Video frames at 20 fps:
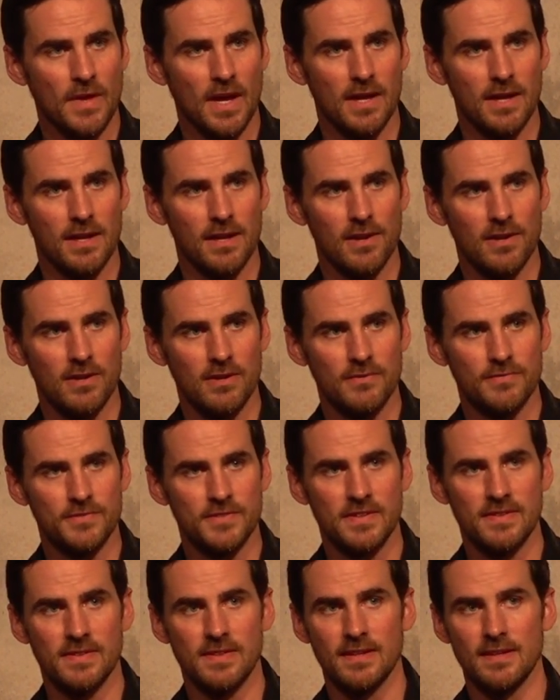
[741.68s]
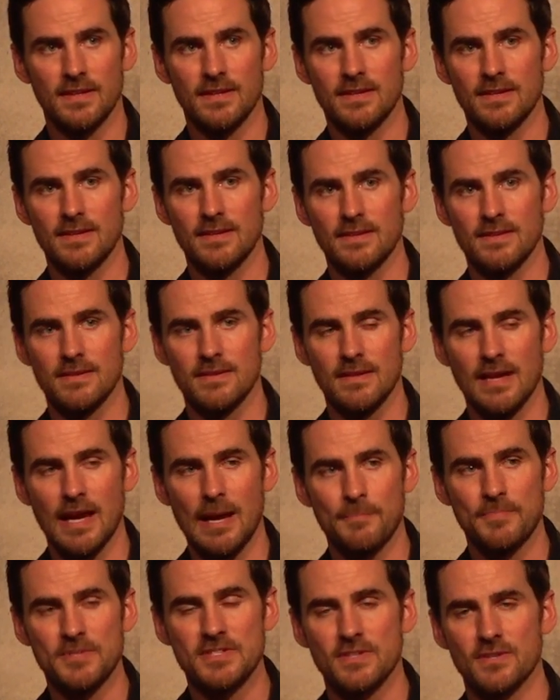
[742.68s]
I loved the
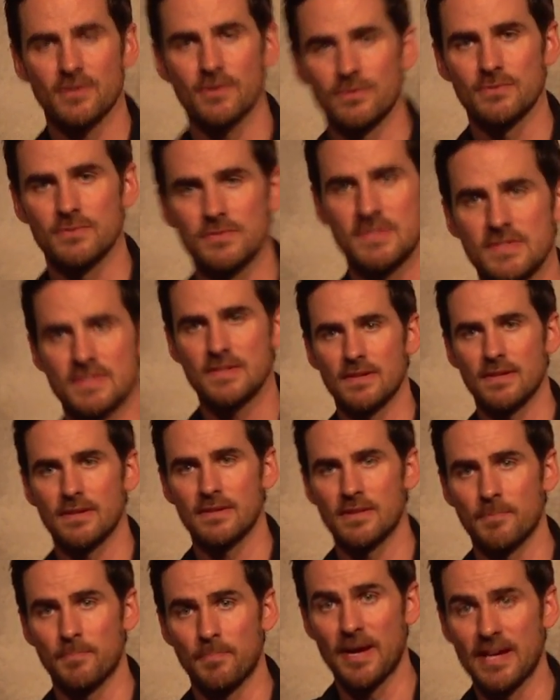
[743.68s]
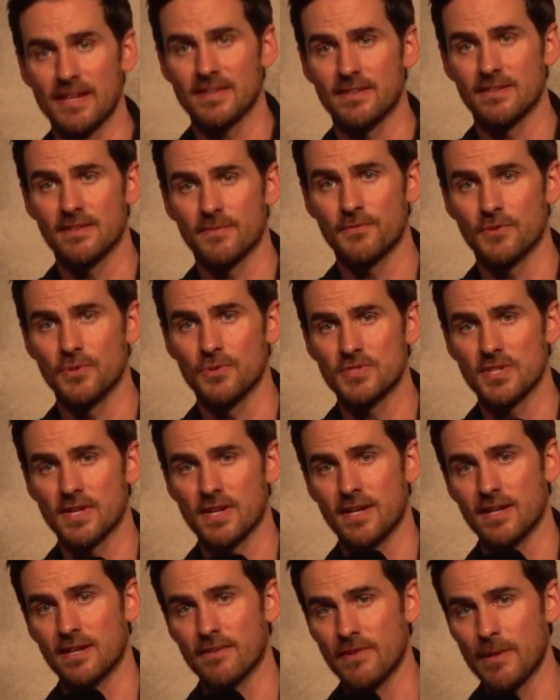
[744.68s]
episodes, the Back to the Future
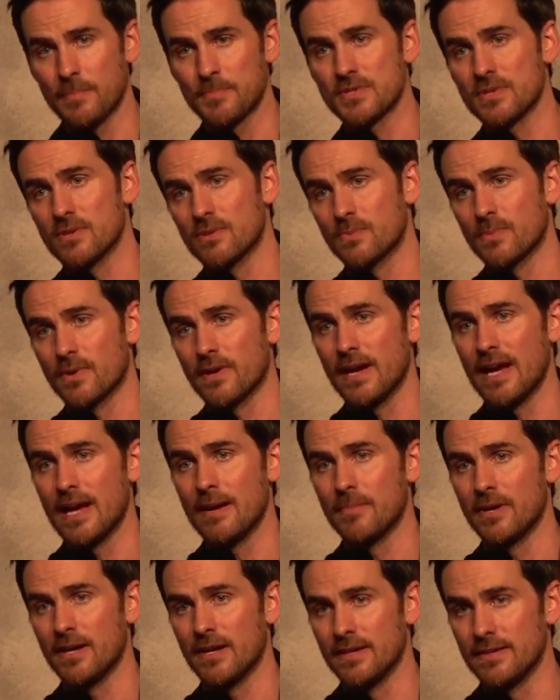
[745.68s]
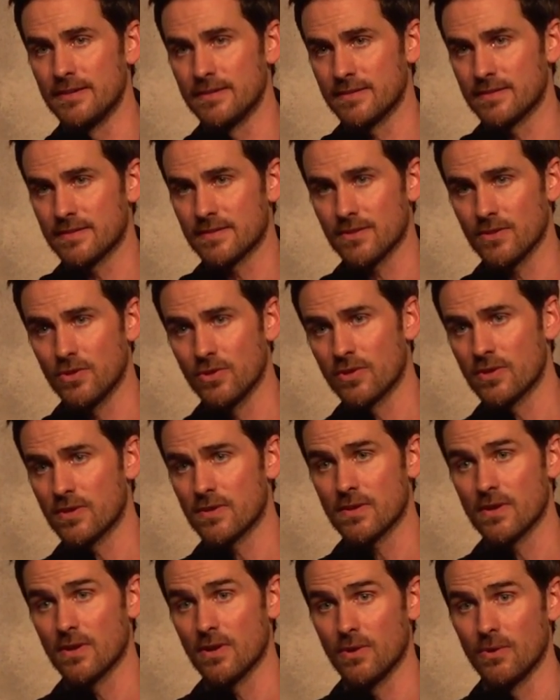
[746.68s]
kind of episode where Emma and Hook
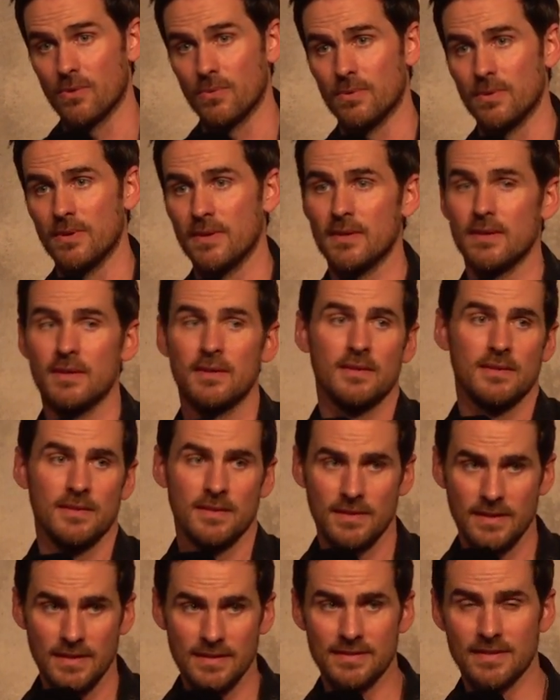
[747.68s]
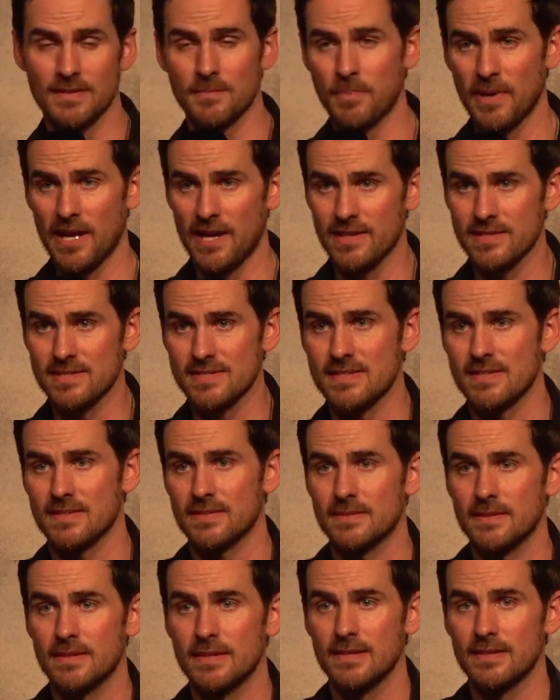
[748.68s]
go into the past,
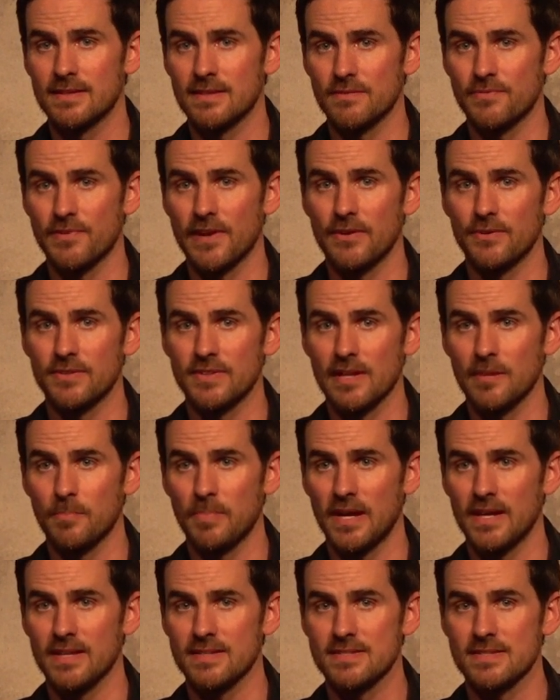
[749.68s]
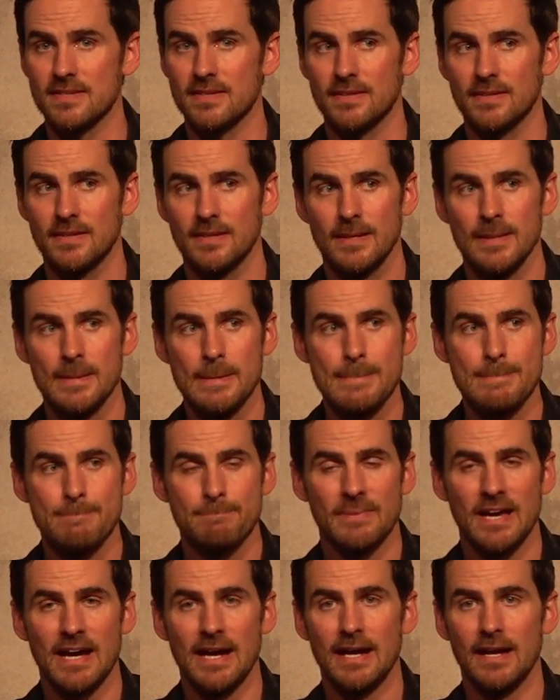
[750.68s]
into the fairy tale past.
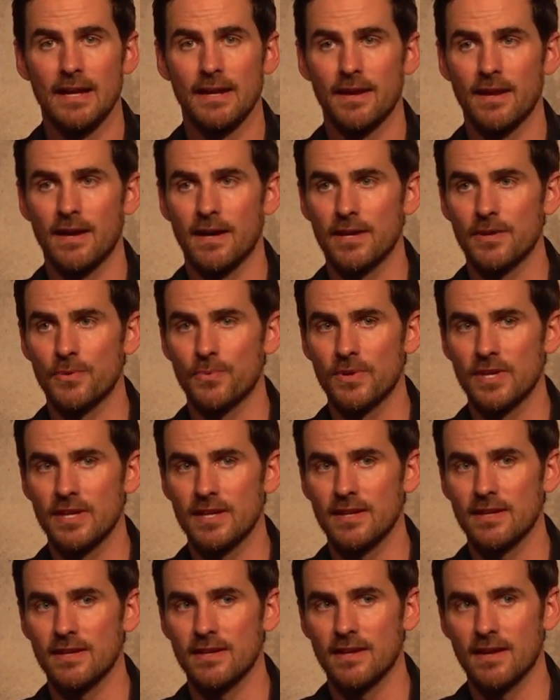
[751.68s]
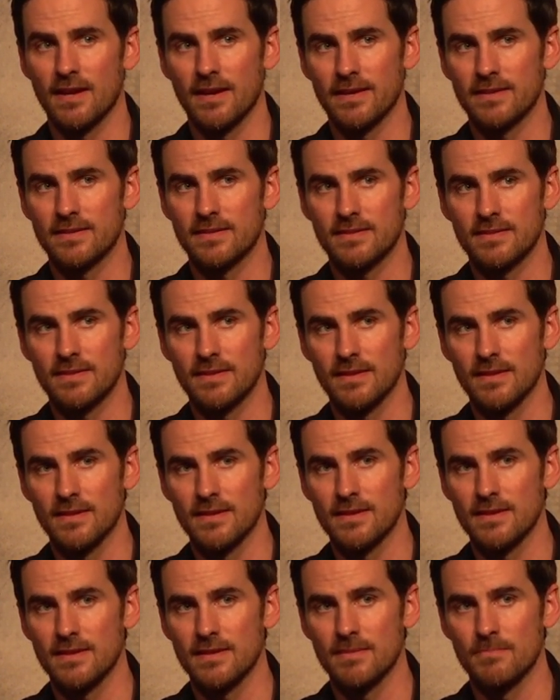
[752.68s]
And I really liked
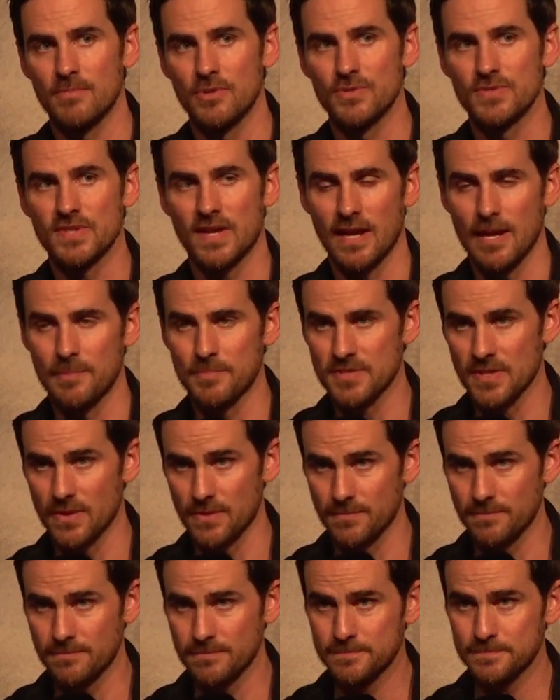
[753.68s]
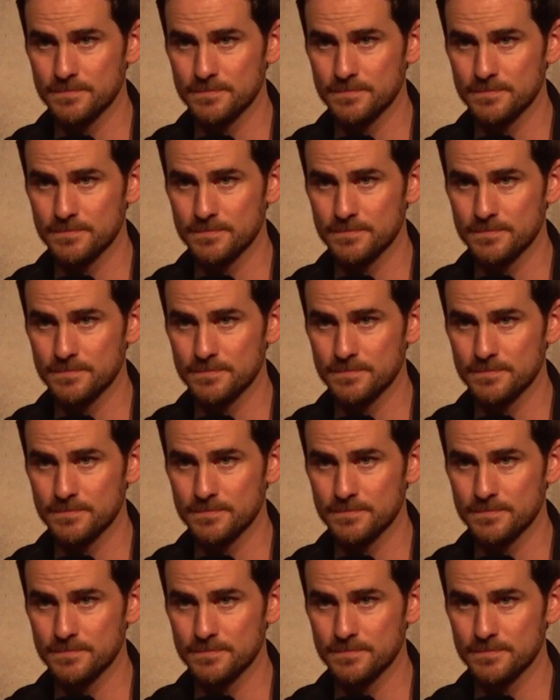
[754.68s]
the musical episode.